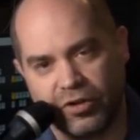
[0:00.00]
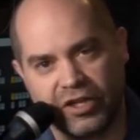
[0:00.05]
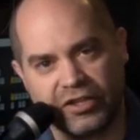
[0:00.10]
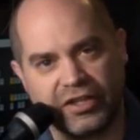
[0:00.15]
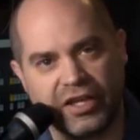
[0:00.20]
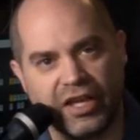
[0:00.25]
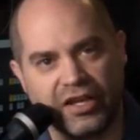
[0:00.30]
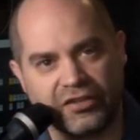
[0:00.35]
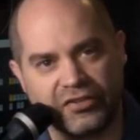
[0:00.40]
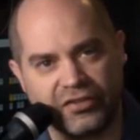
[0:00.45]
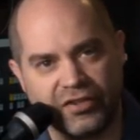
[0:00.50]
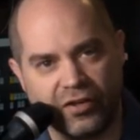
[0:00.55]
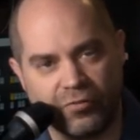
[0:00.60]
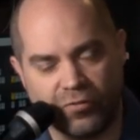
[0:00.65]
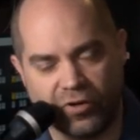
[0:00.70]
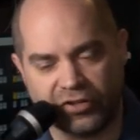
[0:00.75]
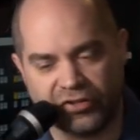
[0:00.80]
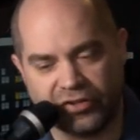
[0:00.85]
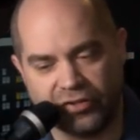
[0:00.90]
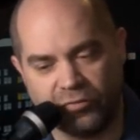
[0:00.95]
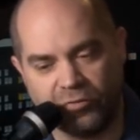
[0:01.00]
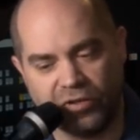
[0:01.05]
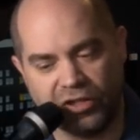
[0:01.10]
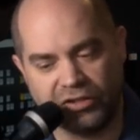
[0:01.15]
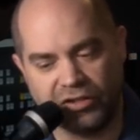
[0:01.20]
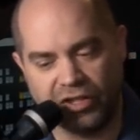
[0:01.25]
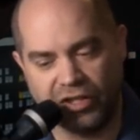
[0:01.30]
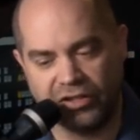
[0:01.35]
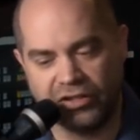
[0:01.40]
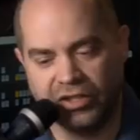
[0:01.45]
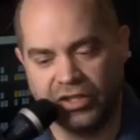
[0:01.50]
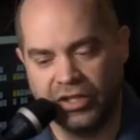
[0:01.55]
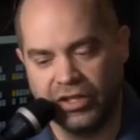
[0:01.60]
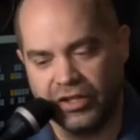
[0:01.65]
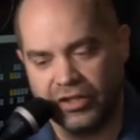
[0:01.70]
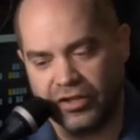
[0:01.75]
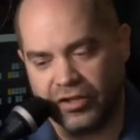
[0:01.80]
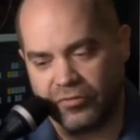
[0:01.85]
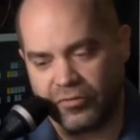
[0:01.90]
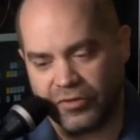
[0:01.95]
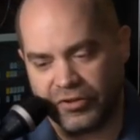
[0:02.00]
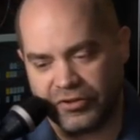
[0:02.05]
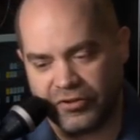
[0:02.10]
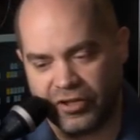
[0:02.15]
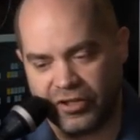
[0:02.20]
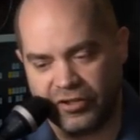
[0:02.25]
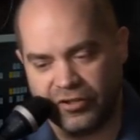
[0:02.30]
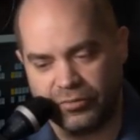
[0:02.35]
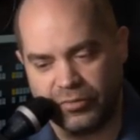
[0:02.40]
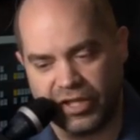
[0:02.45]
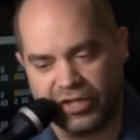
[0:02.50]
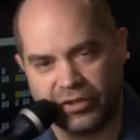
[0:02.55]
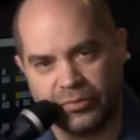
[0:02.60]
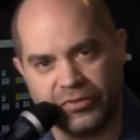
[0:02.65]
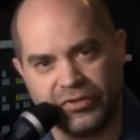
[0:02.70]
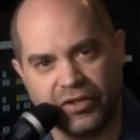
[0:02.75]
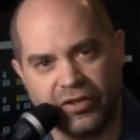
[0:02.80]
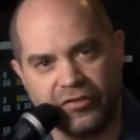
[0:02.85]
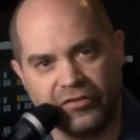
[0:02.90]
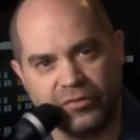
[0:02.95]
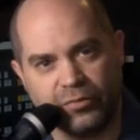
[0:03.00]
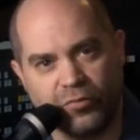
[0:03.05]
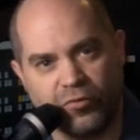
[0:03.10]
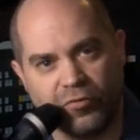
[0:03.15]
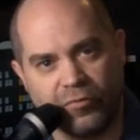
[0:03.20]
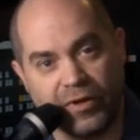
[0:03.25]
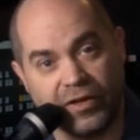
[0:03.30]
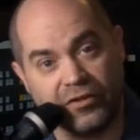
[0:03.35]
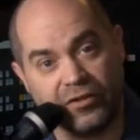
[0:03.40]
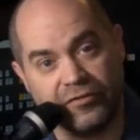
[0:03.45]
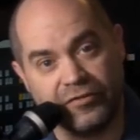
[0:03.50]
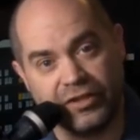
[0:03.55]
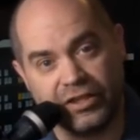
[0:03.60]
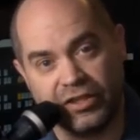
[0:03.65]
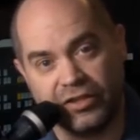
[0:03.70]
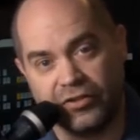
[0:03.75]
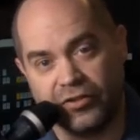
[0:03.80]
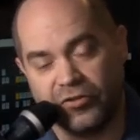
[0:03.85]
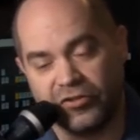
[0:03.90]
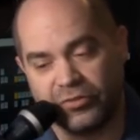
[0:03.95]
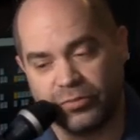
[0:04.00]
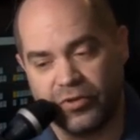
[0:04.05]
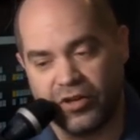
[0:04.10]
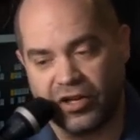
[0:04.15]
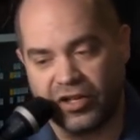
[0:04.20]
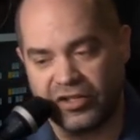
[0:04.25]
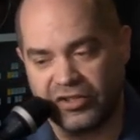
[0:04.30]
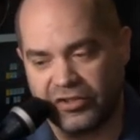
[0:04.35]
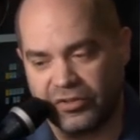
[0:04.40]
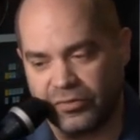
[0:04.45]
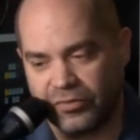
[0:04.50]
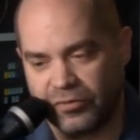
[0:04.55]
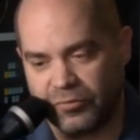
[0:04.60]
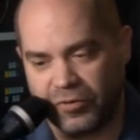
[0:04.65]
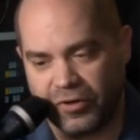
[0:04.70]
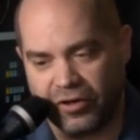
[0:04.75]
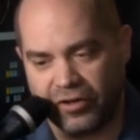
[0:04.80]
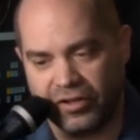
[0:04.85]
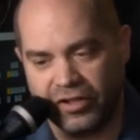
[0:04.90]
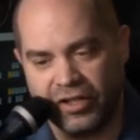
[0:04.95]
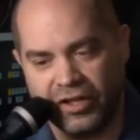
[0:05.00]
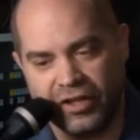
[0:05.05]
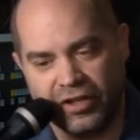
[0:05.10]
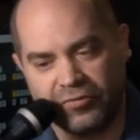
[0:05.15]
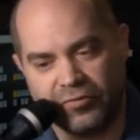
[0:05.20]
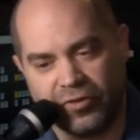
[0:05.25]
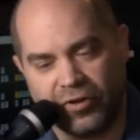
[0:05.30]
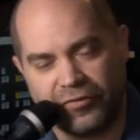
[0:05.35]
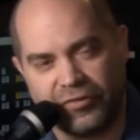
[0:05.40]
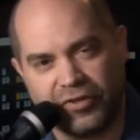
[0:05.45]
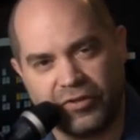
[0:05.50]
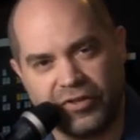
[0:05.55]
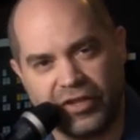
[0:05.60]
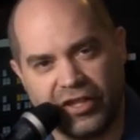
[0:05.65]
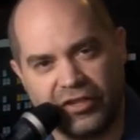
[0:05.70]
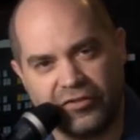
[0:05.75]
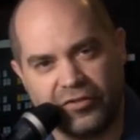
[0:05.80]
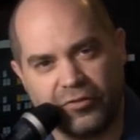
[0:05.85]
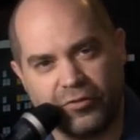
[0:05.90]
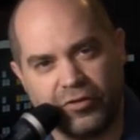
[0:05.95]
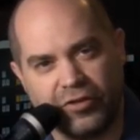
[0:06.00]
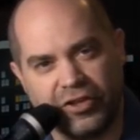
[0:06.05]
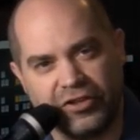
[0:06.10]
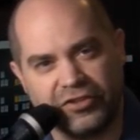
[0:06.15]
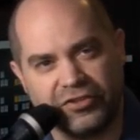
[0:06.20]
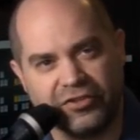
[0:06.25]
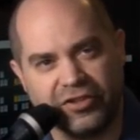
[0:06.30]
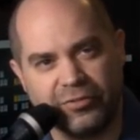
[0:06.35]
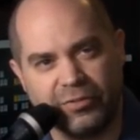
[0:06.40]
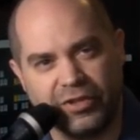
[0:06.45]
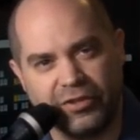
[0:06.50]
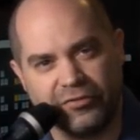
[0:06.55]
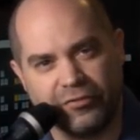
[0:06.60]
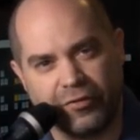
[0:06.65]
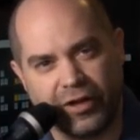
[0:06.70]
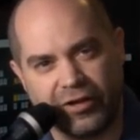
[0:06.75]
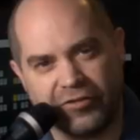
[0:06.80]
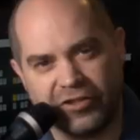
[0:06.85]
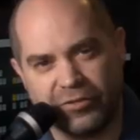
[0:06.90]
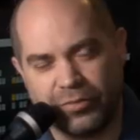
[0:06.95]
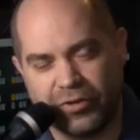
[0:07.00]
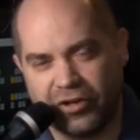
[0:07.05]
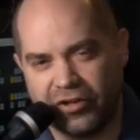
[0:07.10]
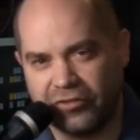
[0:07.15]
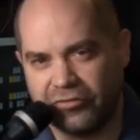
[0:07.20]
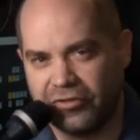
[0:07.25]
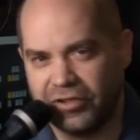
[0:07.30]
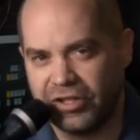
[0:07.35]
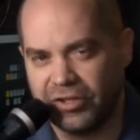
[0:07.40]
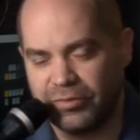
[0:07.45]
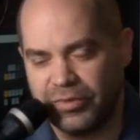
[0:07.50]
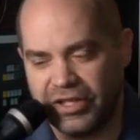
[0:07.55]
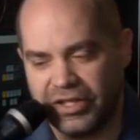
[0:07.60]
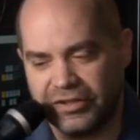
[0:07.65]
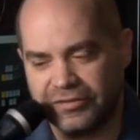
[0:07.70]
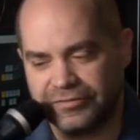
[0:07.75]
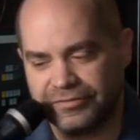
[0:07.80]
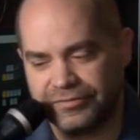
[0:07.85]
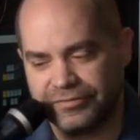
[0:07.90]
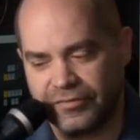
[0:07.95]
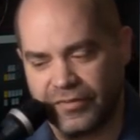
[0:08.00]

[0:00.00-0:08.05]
broadcast networks and whatnot. They're really trying to make themselves more relevant in those markets where they've traditionally been frowned upon a little bit.